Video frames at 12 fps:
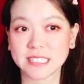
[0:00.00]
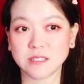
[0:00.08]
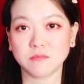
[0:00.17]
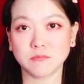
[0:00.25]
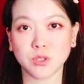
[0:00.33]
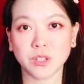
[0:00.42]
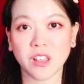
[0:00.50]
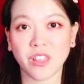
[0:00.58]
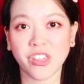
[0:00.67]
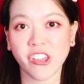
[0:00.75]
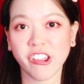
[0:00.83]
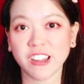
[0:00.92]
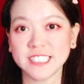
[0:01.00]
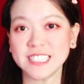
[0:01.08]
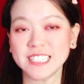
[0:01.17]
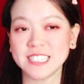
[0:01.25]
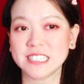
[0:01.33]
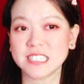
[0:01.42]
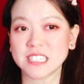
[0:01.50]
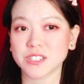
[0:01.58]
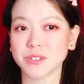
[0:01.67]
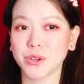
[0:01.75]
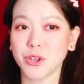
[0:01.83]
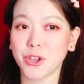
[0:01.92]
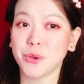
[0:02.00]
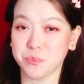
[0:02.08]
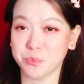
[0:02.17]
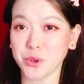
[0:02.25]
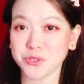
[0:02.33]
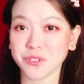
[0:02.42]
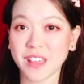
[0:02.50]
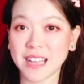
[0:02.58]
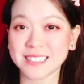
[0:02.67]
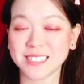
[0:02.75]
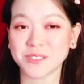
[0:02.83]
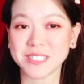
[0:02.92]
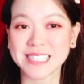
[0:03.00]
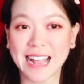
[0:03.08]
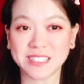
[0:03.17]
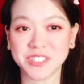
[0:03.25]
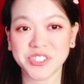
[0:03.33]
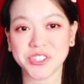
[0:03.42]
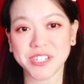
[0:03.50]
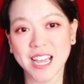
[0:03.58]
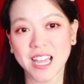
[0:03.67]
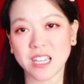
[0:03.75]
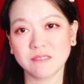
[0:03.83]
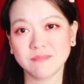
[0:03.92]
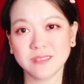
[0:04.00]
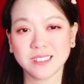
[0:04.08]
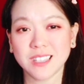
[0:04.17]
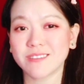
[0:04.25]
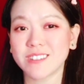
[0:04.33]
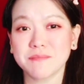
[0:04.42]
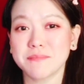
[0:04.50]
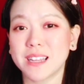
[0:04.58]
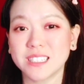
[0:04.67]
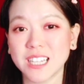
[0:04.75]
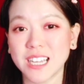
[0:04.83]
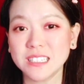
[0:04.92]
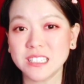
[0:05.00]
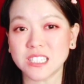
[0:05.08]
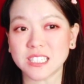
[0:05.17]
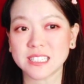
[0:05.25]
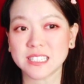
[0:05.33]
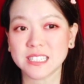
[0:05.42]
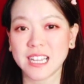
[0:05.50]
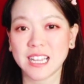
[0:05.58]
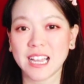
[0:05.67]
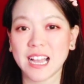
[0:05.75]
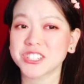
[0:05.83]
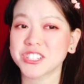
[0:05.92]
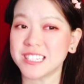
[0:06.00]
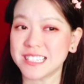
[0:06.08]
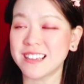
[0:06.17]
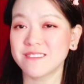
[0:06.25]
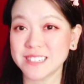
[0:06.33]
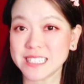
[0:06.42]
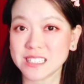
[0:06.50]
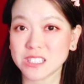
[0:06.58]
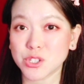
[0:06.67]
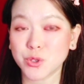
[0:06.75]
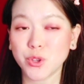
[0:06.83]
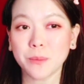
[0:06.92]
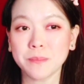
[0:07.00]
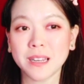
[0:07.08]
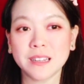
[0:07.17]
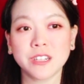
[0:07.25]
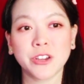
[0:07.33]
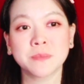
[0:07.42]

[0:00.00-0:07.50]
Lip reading: more than 30 years ago, most of that still stands today. There aren't many changes. Actually, there is. Non-melanoma